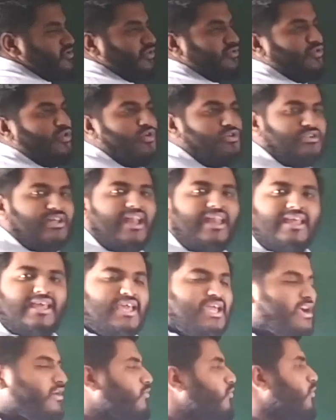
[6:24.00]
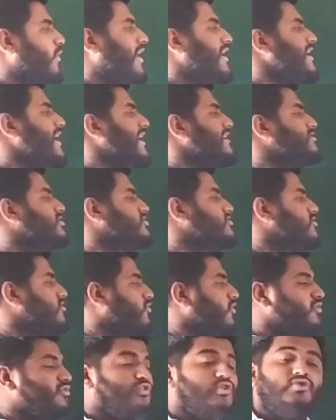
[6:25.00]
So totally one edge is
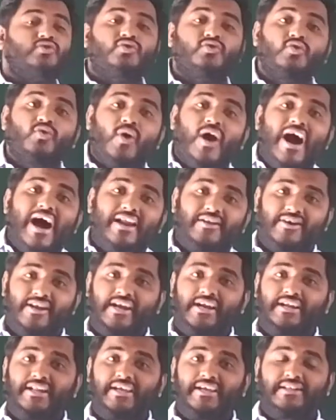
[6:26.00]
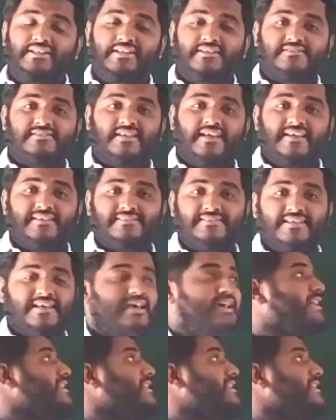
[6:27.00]
equal to 2R you are getting in this case.